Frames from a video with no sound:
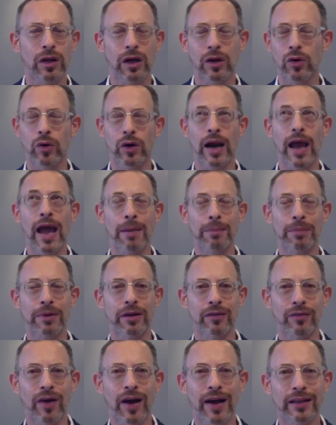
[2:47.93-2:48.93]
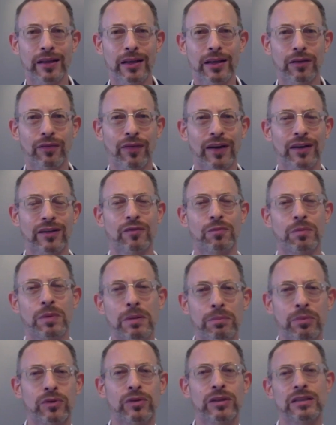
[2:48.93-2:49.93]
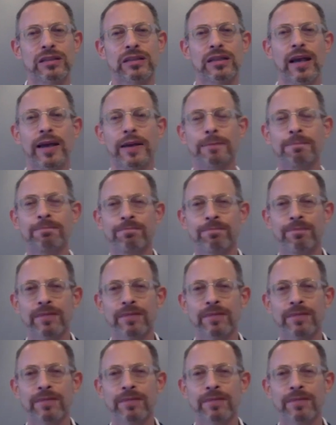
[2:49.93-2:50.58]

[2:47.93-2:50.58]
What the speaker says: or habit of highly effective people, he said,